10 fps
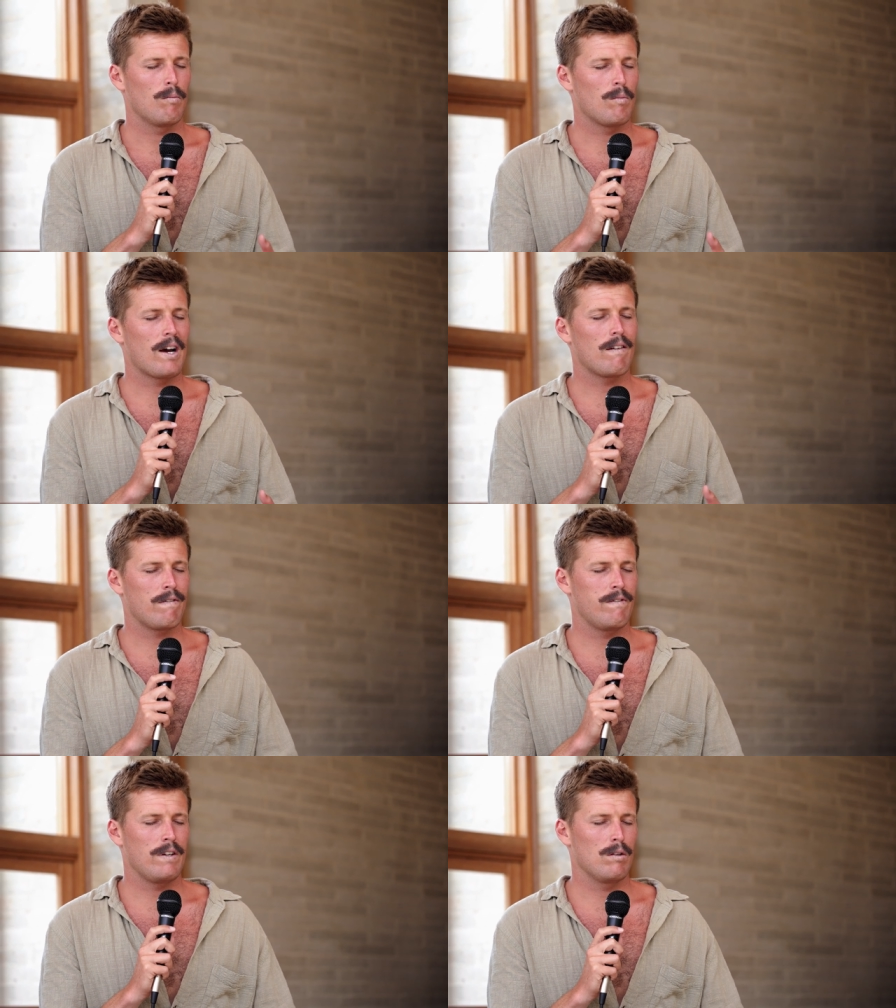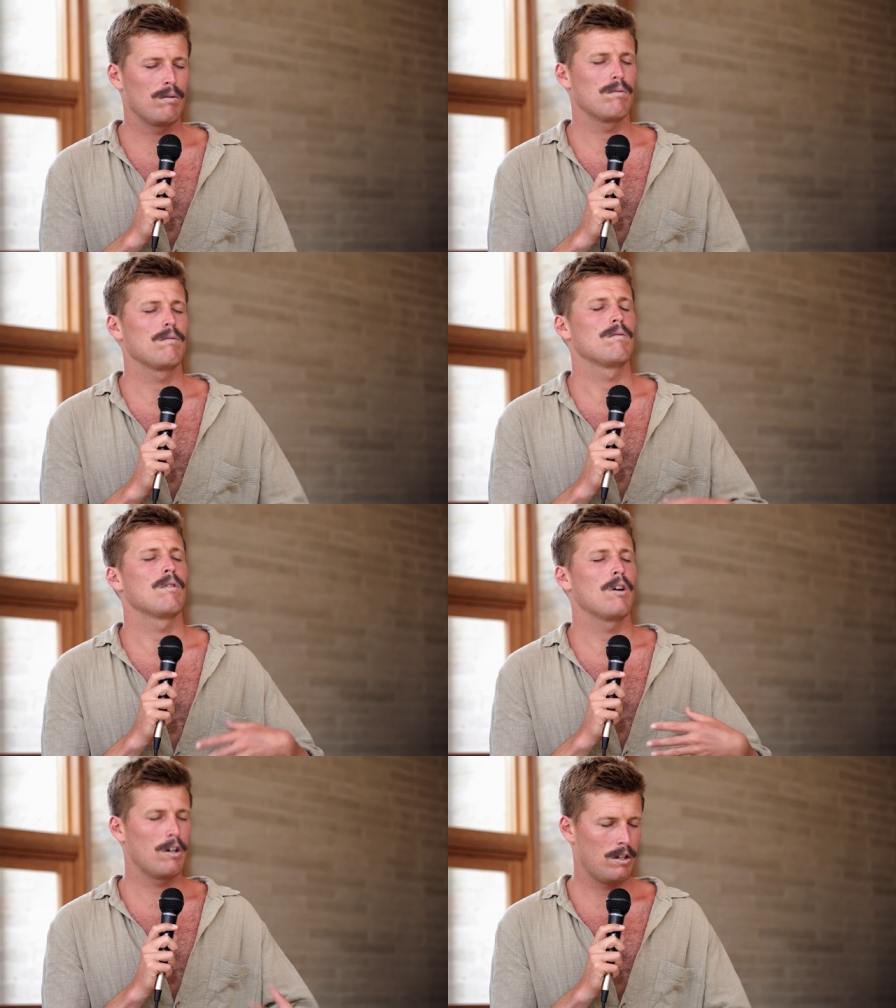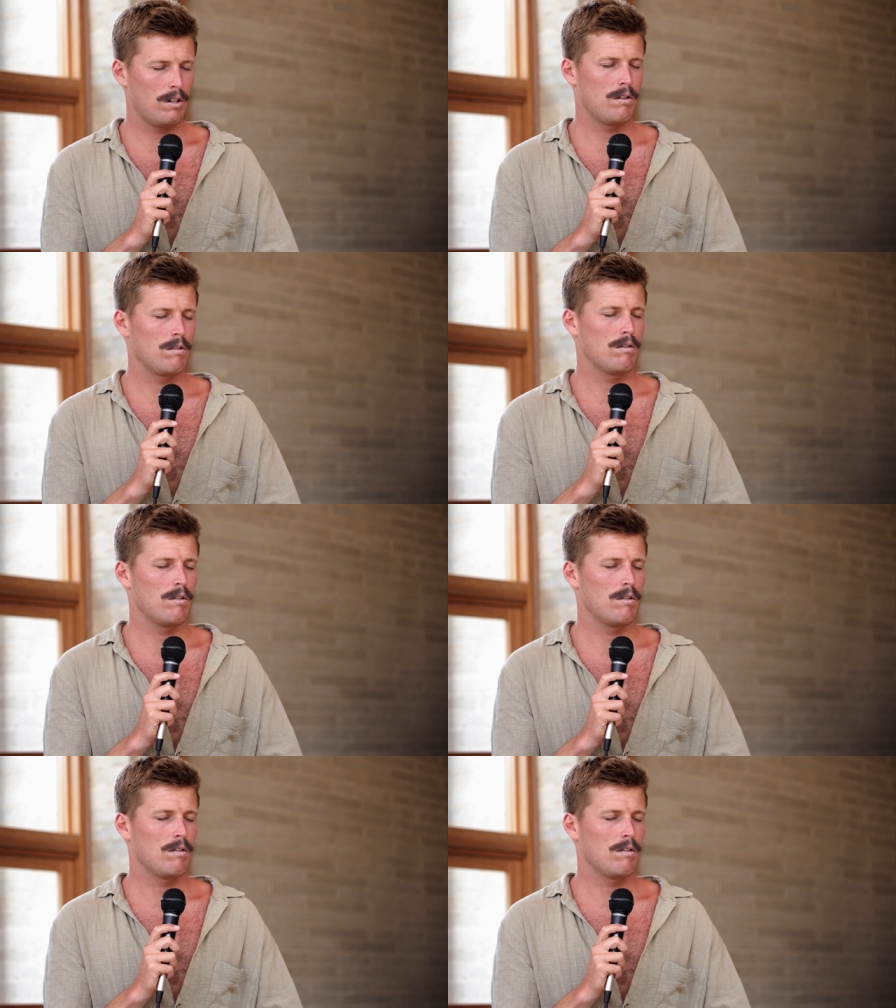might feel heard.